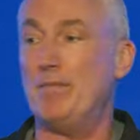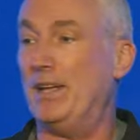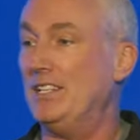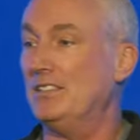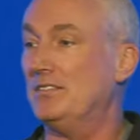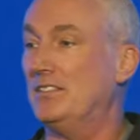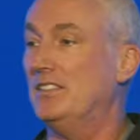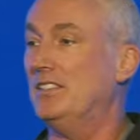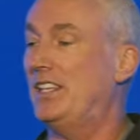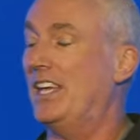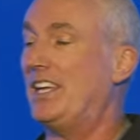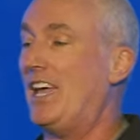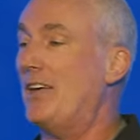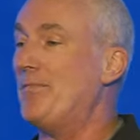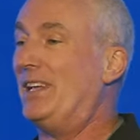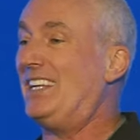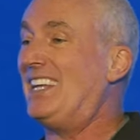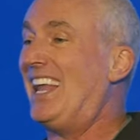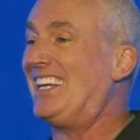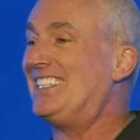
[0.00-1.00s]
me, they gave
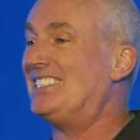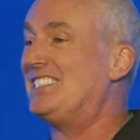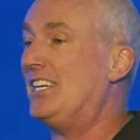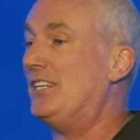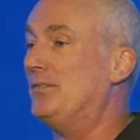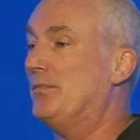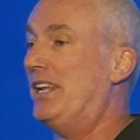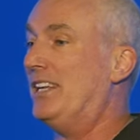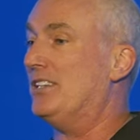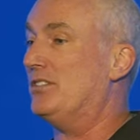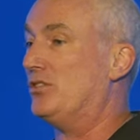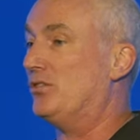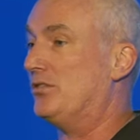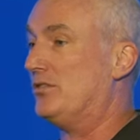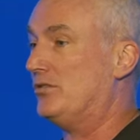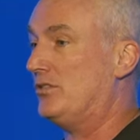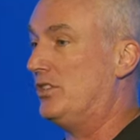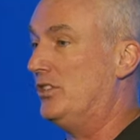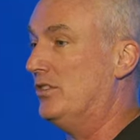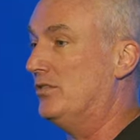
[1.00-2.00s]
me 19 minutes
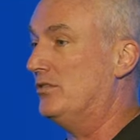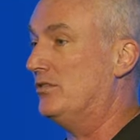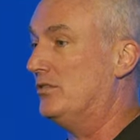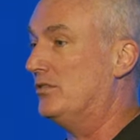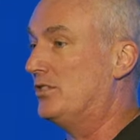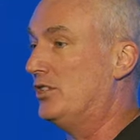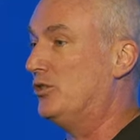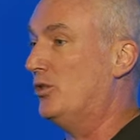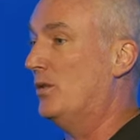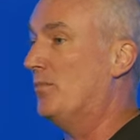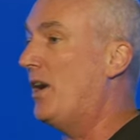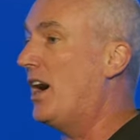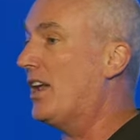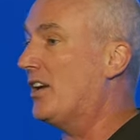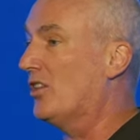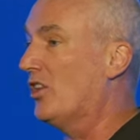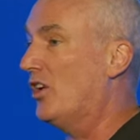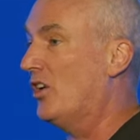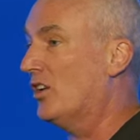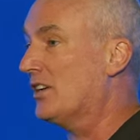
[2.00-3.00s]
to, to do a
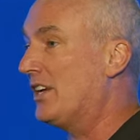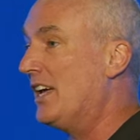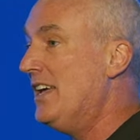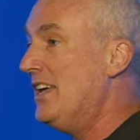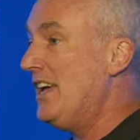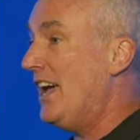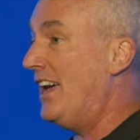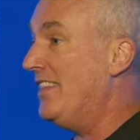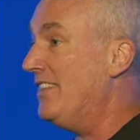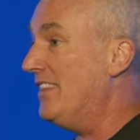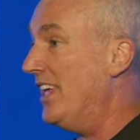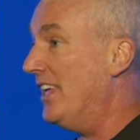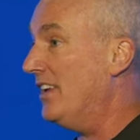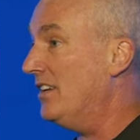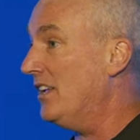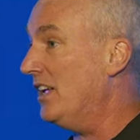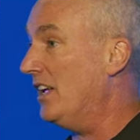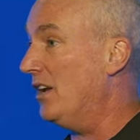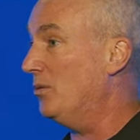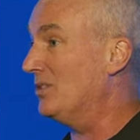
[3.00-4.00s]
monologue, and
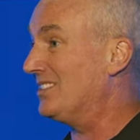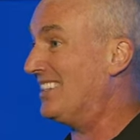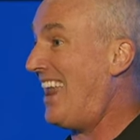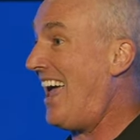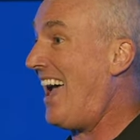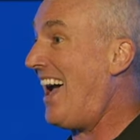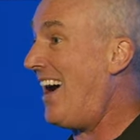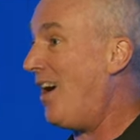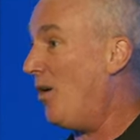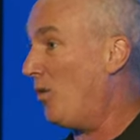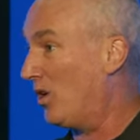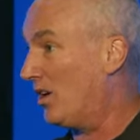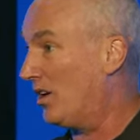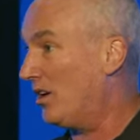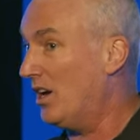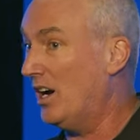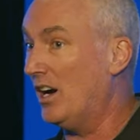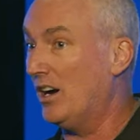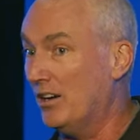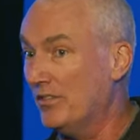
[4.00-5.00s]
then it was an
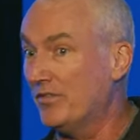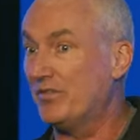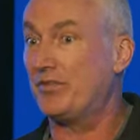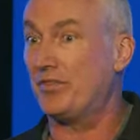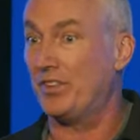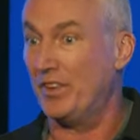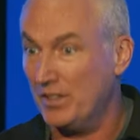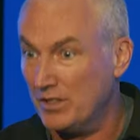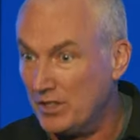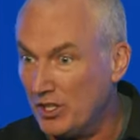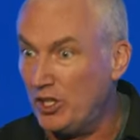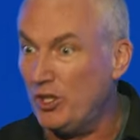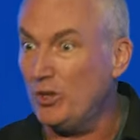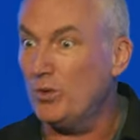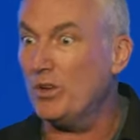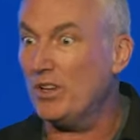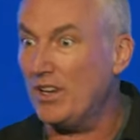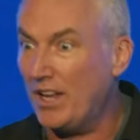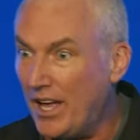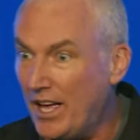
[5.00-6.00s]
hour of
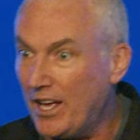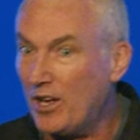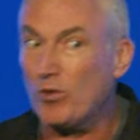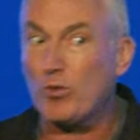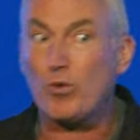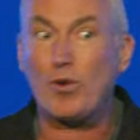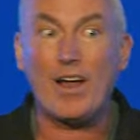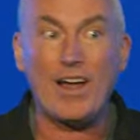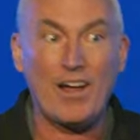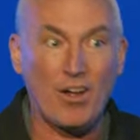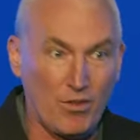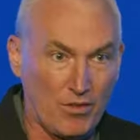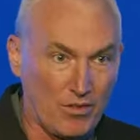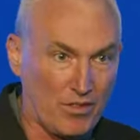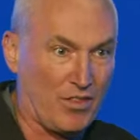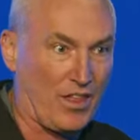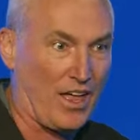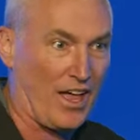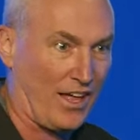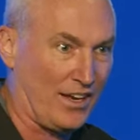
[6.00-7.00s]
Q&A
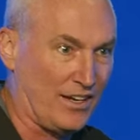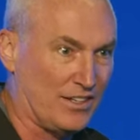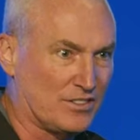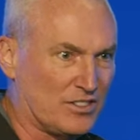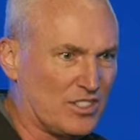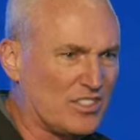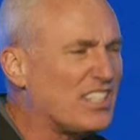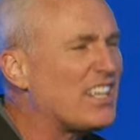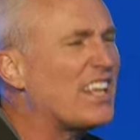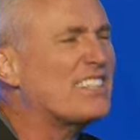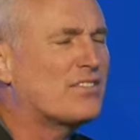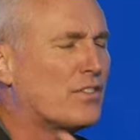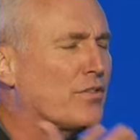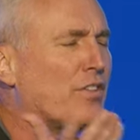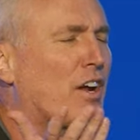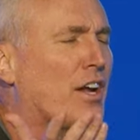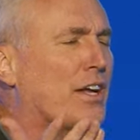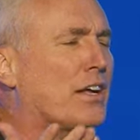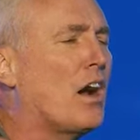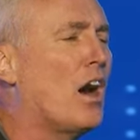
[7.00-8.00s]
around that. And so that's a
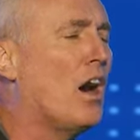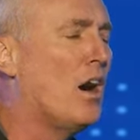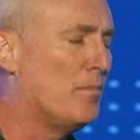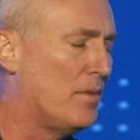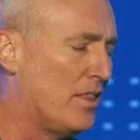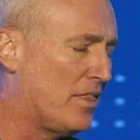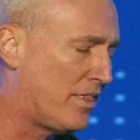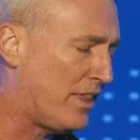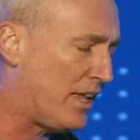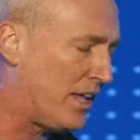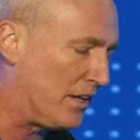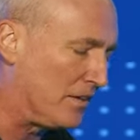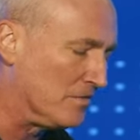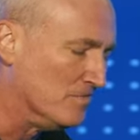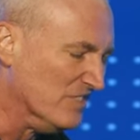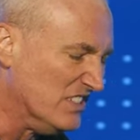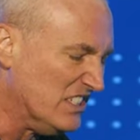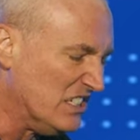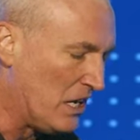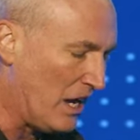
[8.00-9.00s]
very common thing
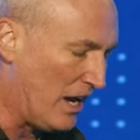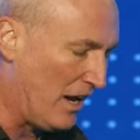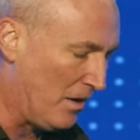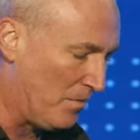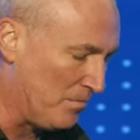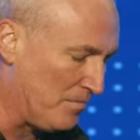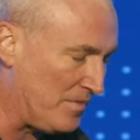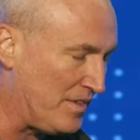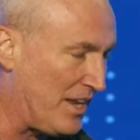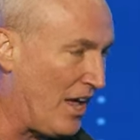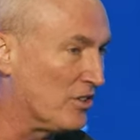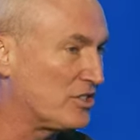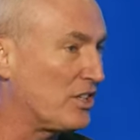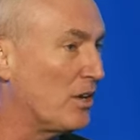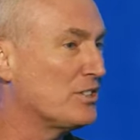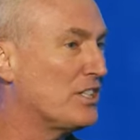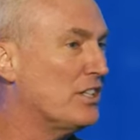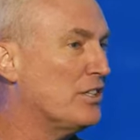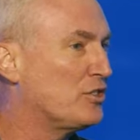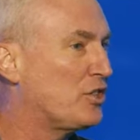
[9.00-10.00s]
um, now. So I
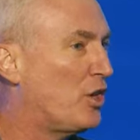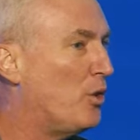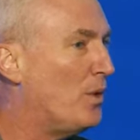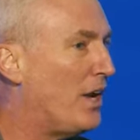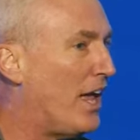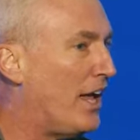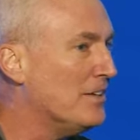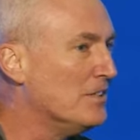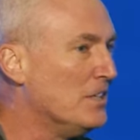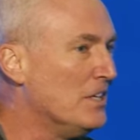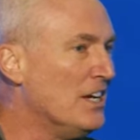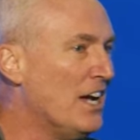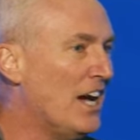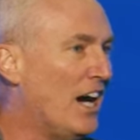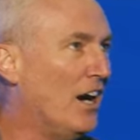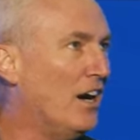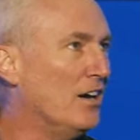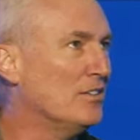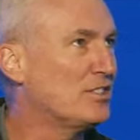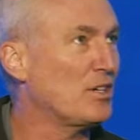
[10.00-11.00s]
was in this Q&A.
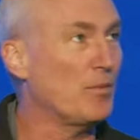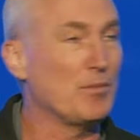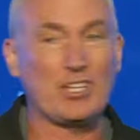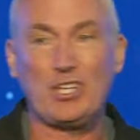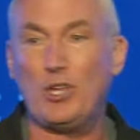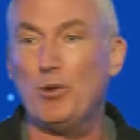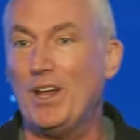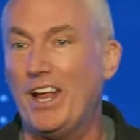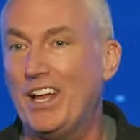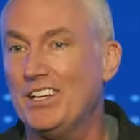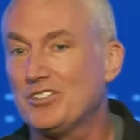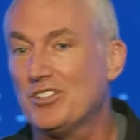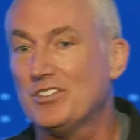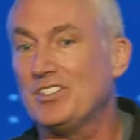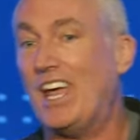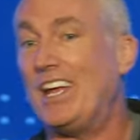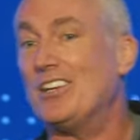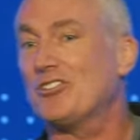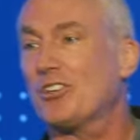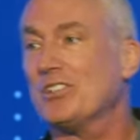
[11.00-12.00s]
Uh, some of the Q&As are
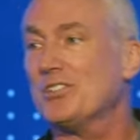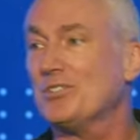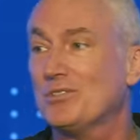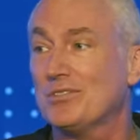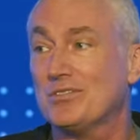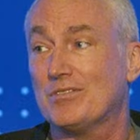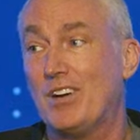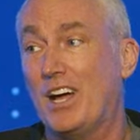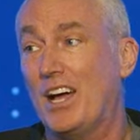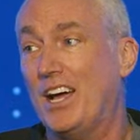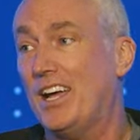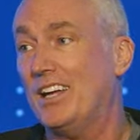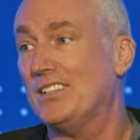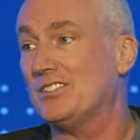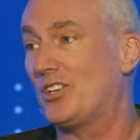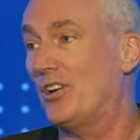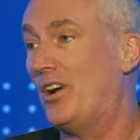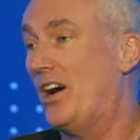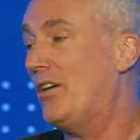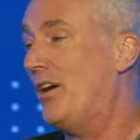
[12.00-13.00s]
dangerous, right?
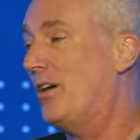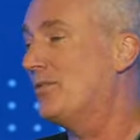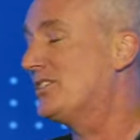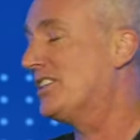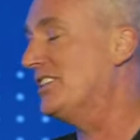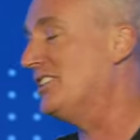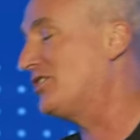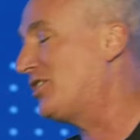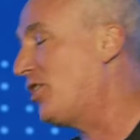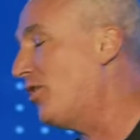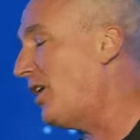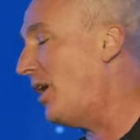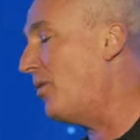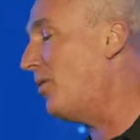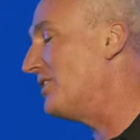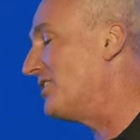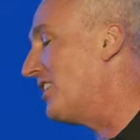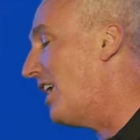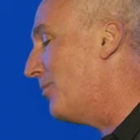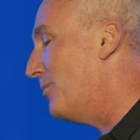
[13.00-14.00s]
So I, I was in this Q&A
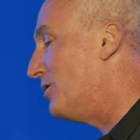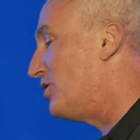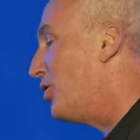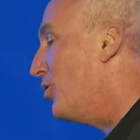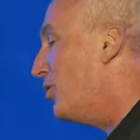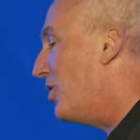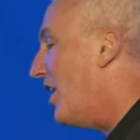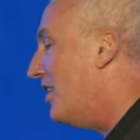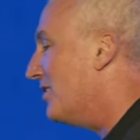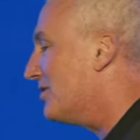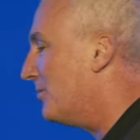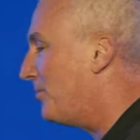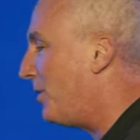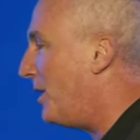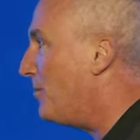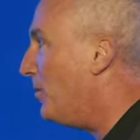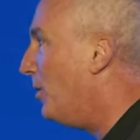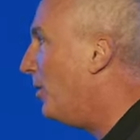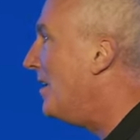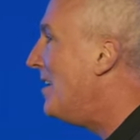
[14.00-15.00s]
one time with 2,000
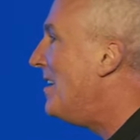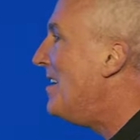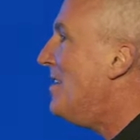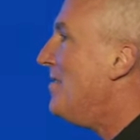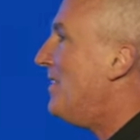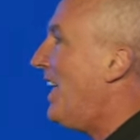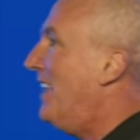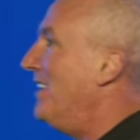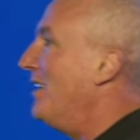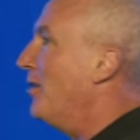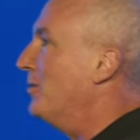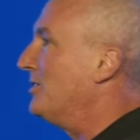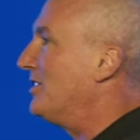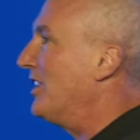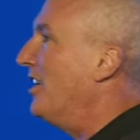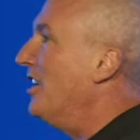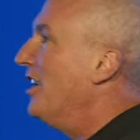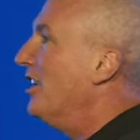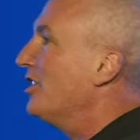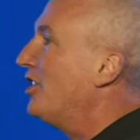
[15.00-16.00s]
people, and there was
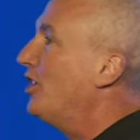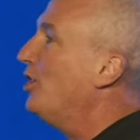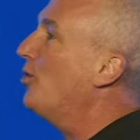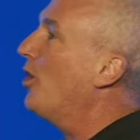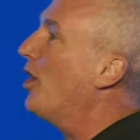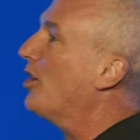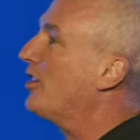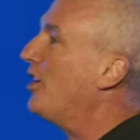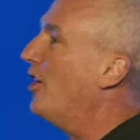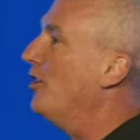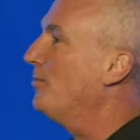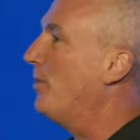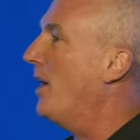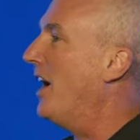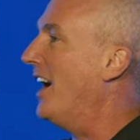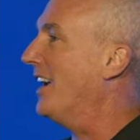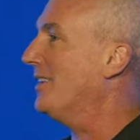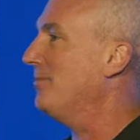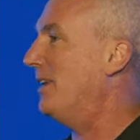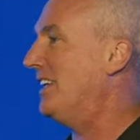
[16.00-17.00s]
a QR code
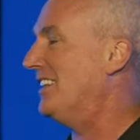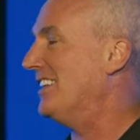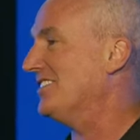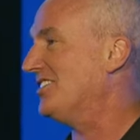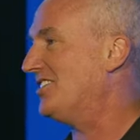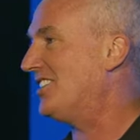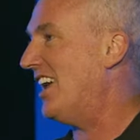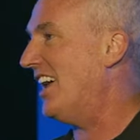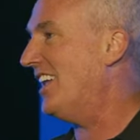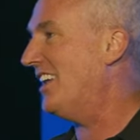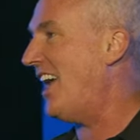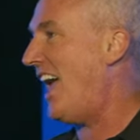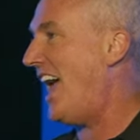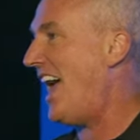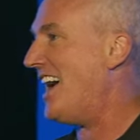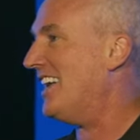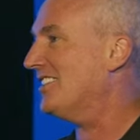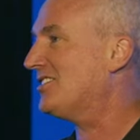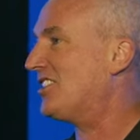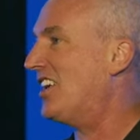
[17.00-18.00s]
behind me that said,
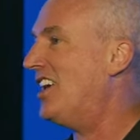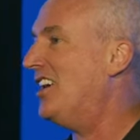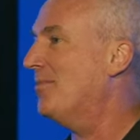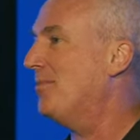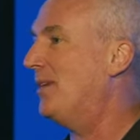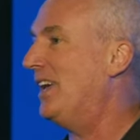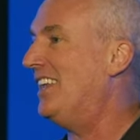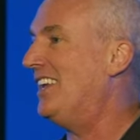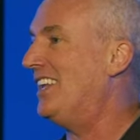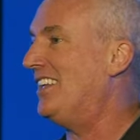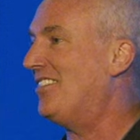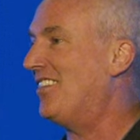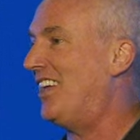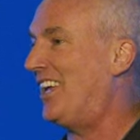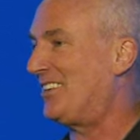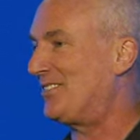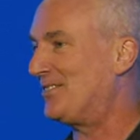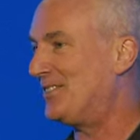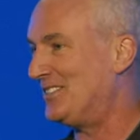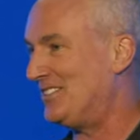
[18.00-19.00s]
ask him
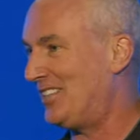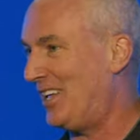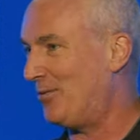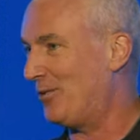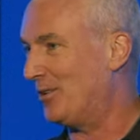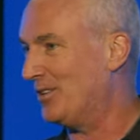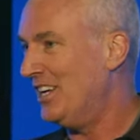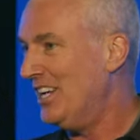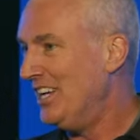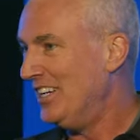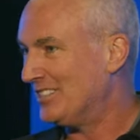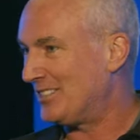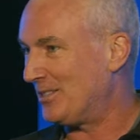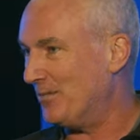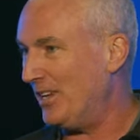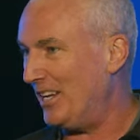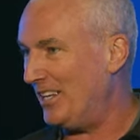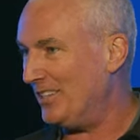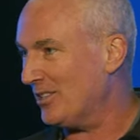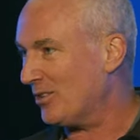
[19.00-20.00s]
anything. And they were
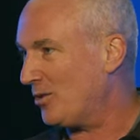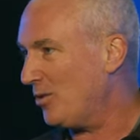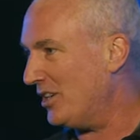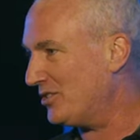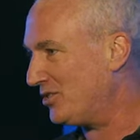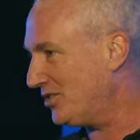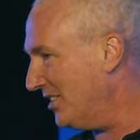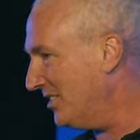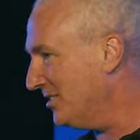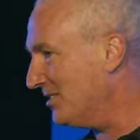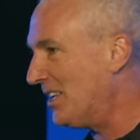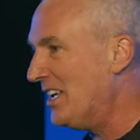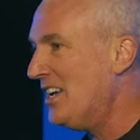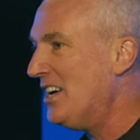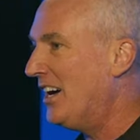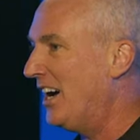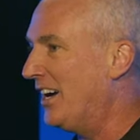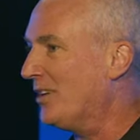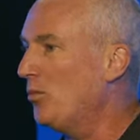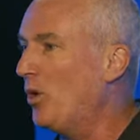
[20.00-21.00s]
submitting their questions,
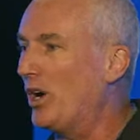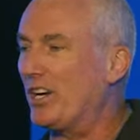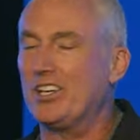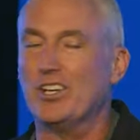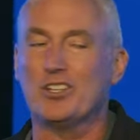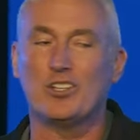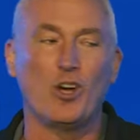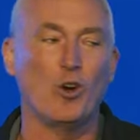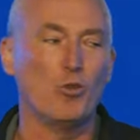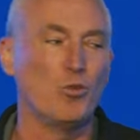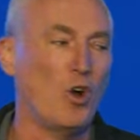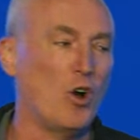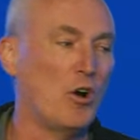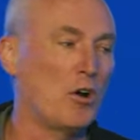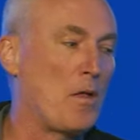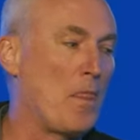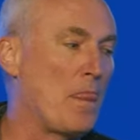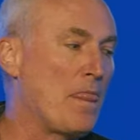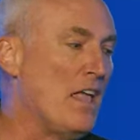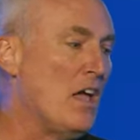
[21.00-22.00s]
like what could go
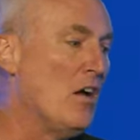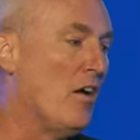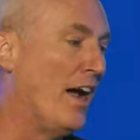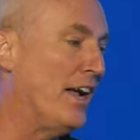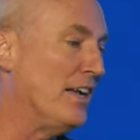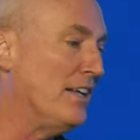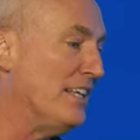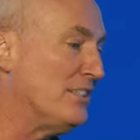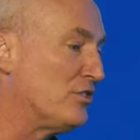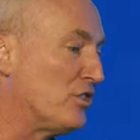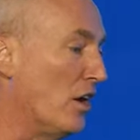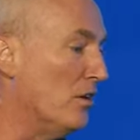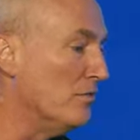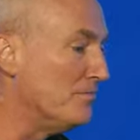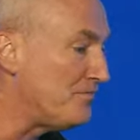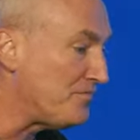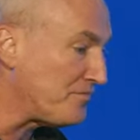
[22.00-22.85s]
wrong, right? And so